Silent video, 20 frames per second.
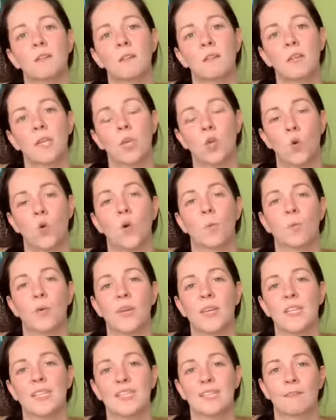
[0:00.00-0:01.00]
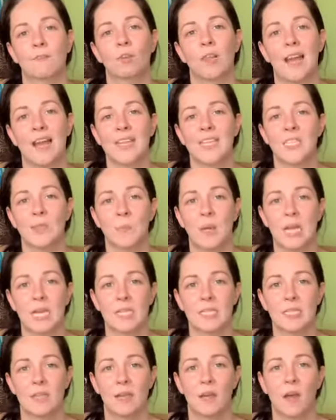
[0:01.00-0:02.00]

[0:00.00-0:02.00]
incorporated several aspects,